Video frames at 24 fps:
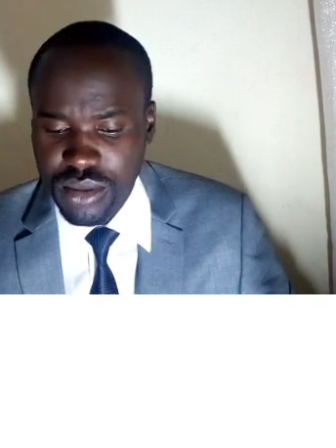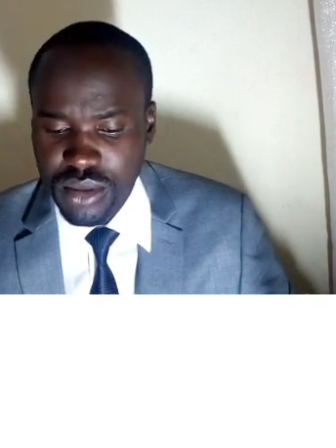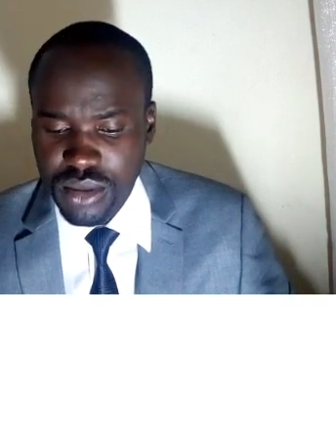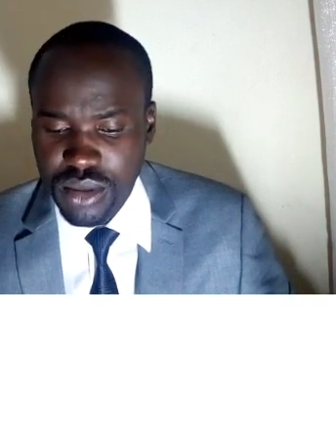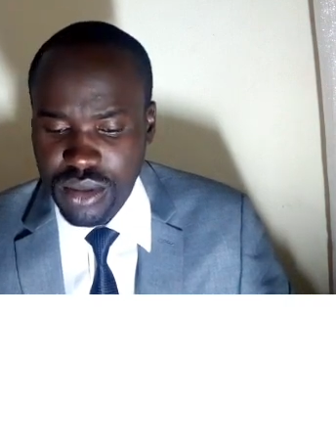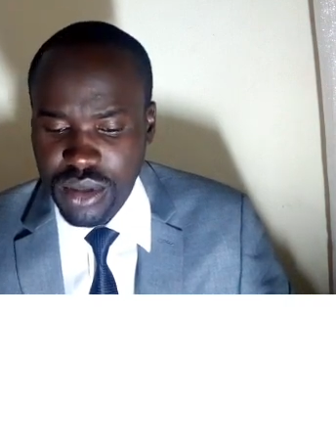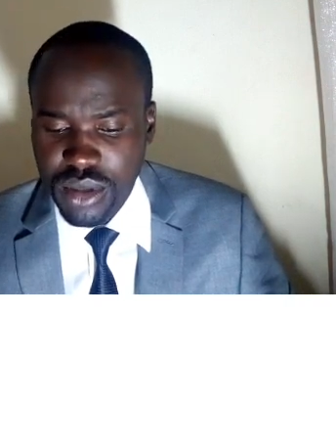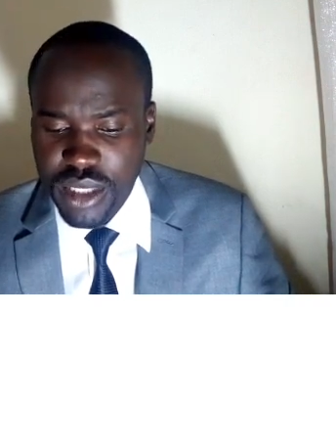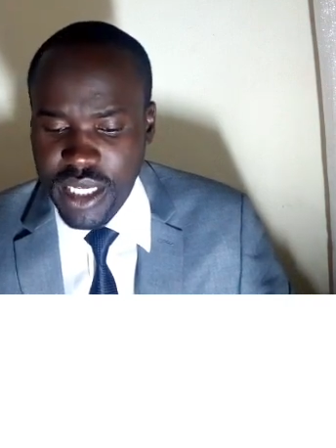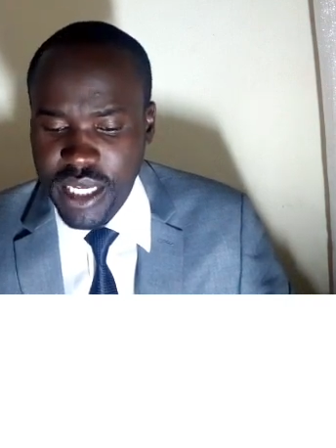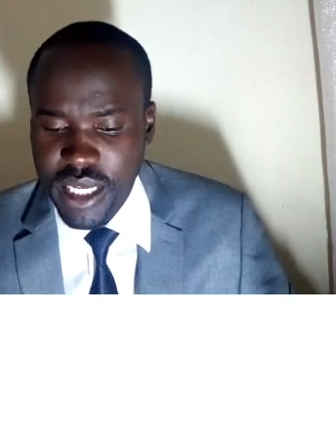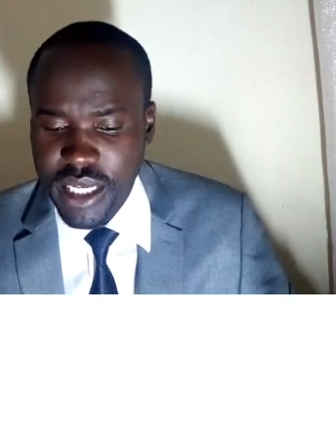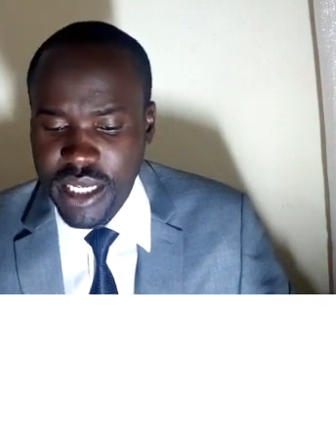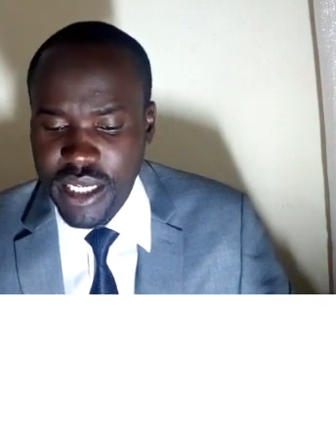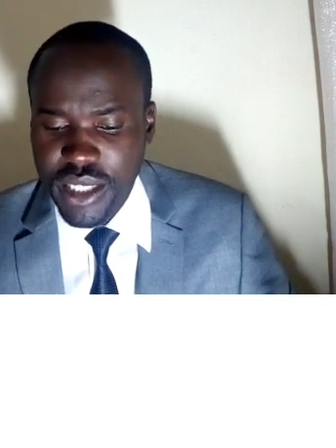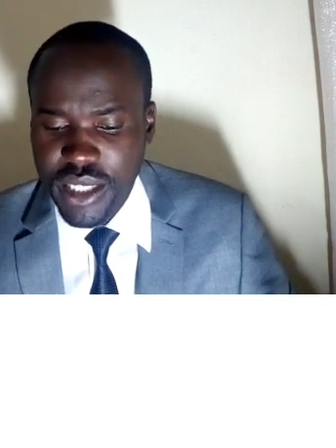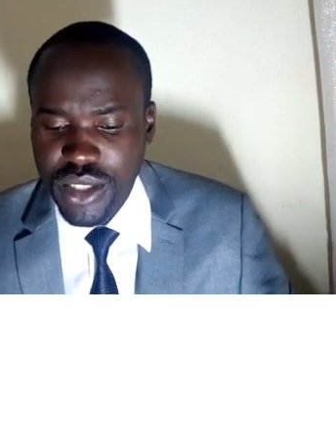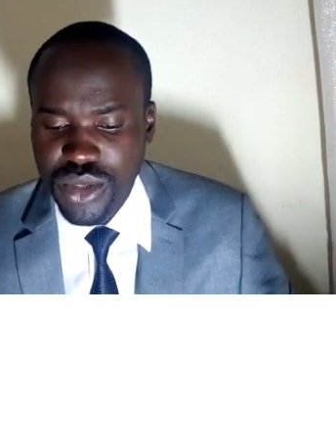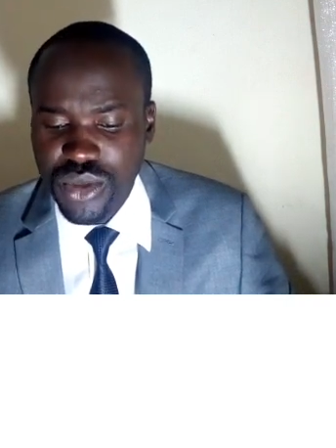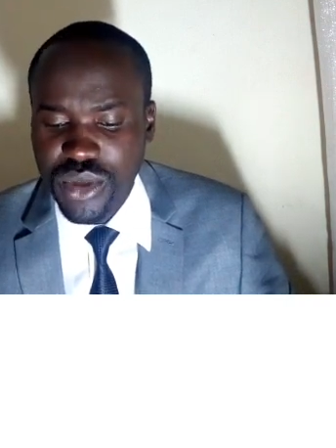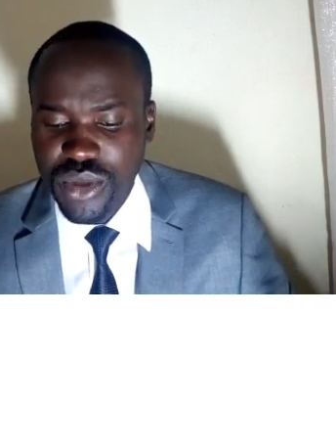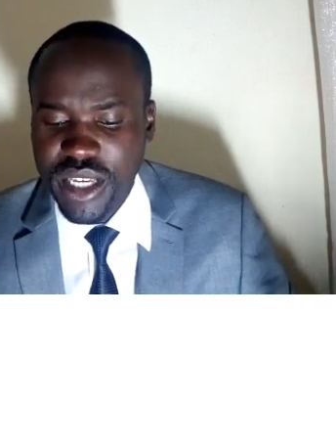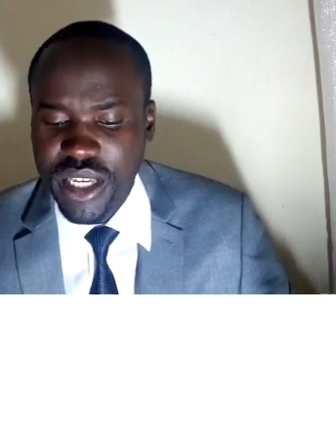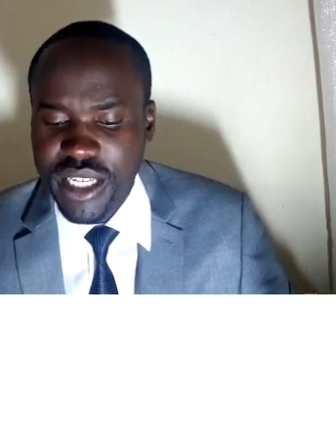okay,
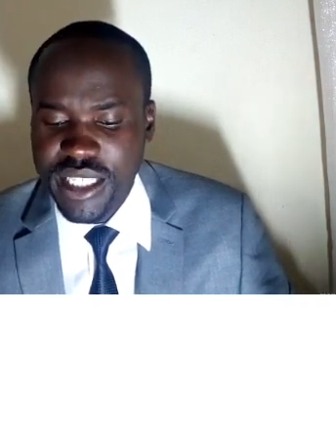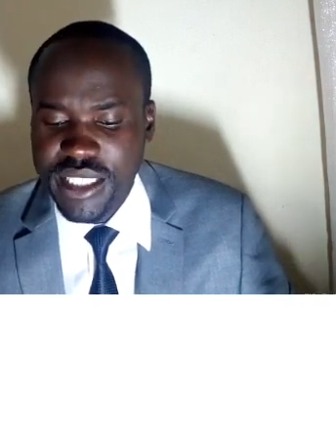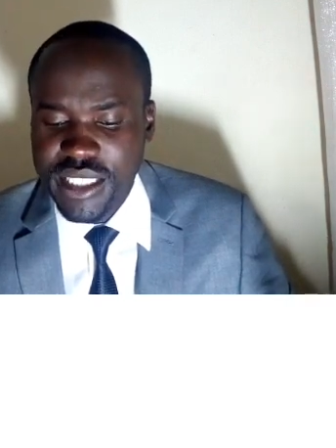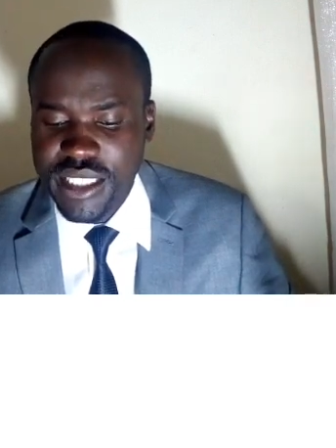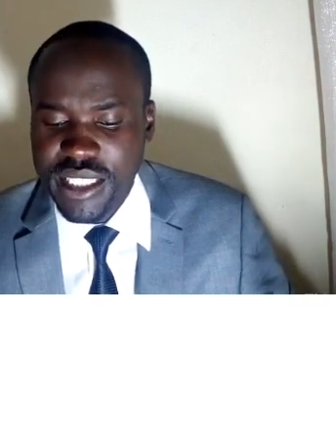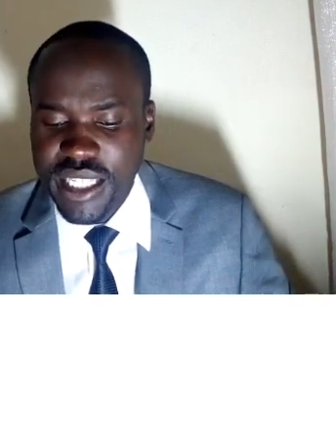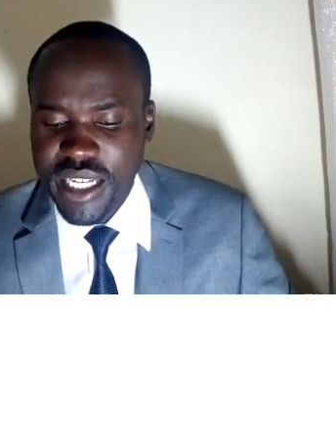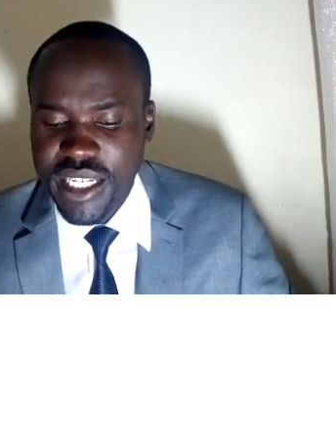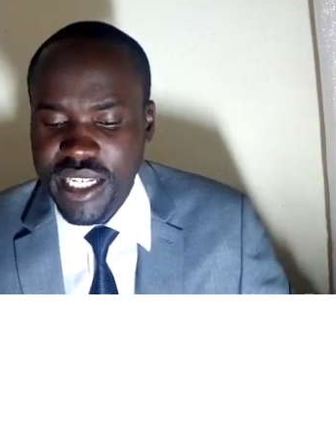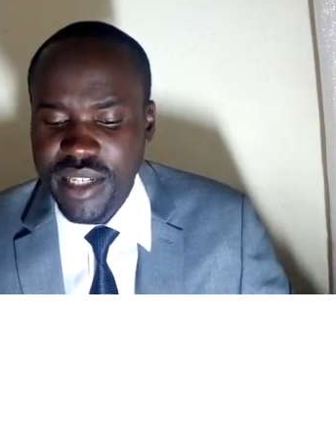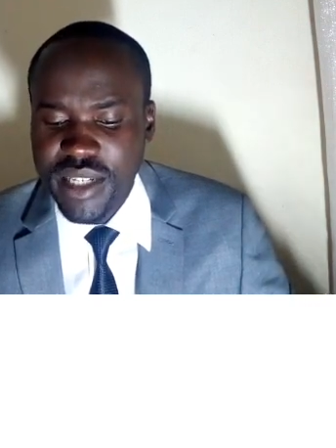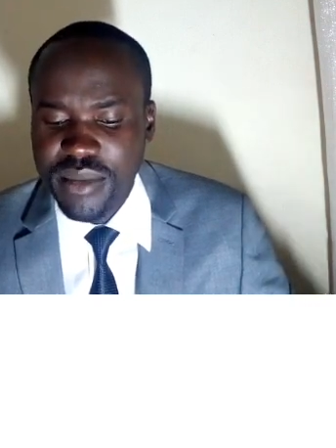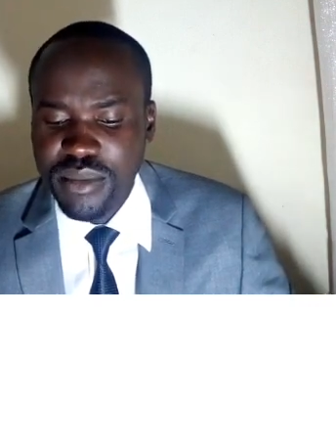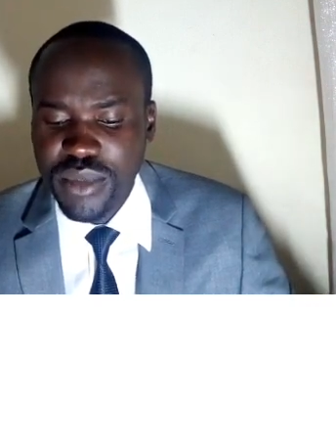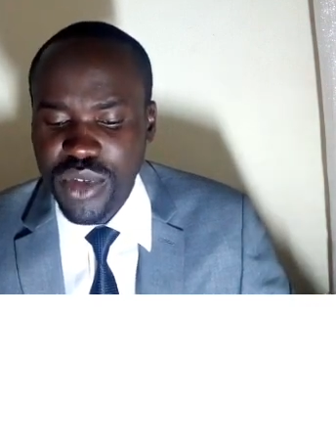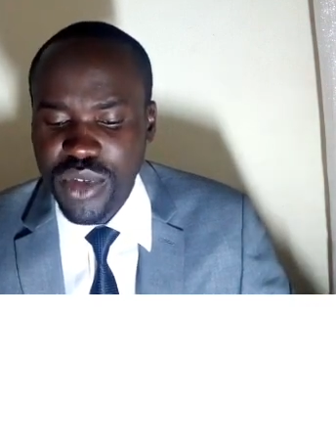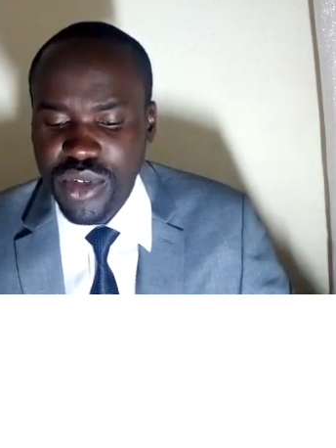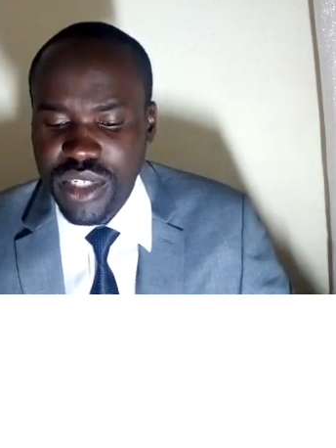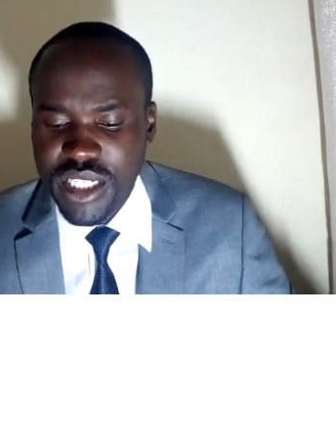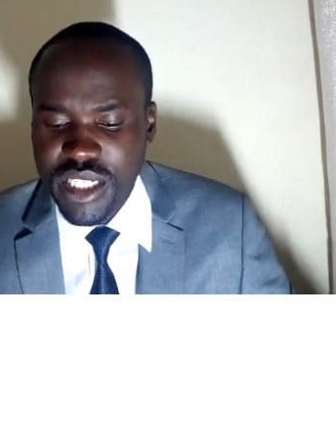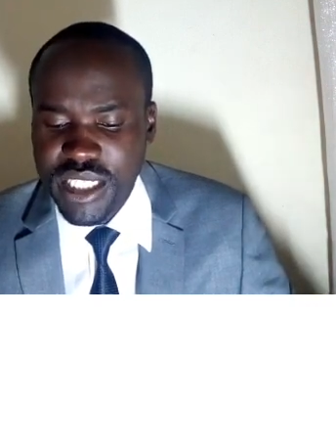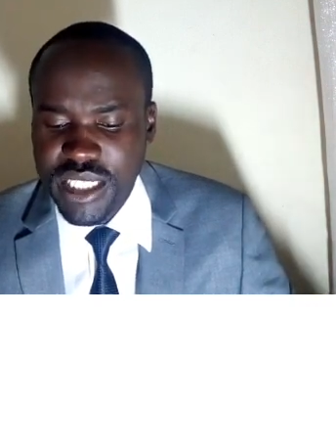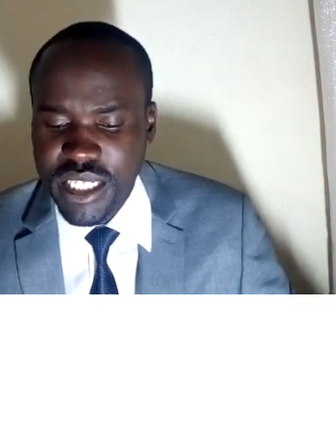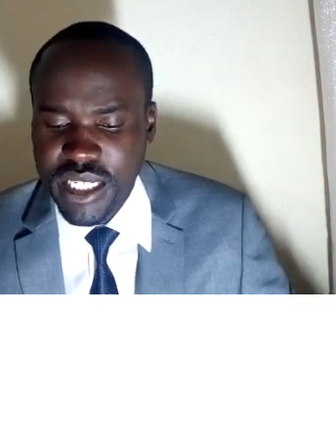to extend
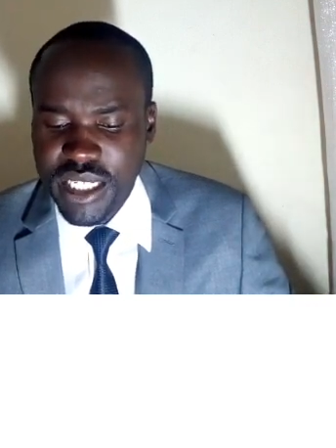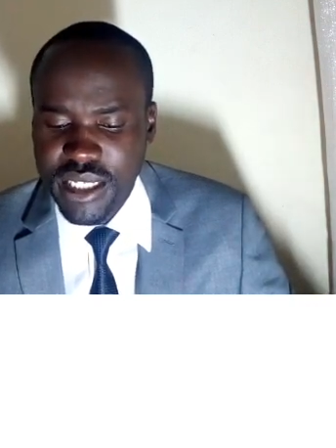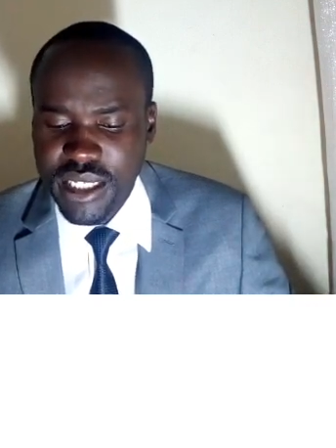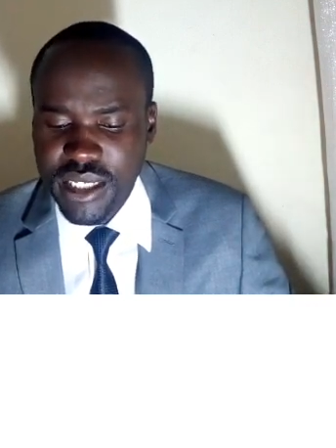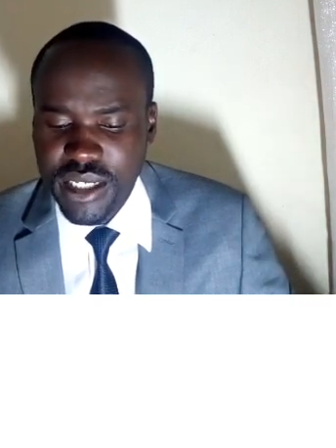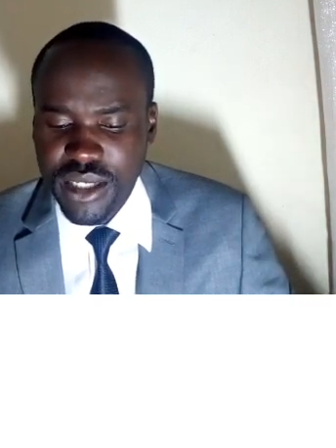immunity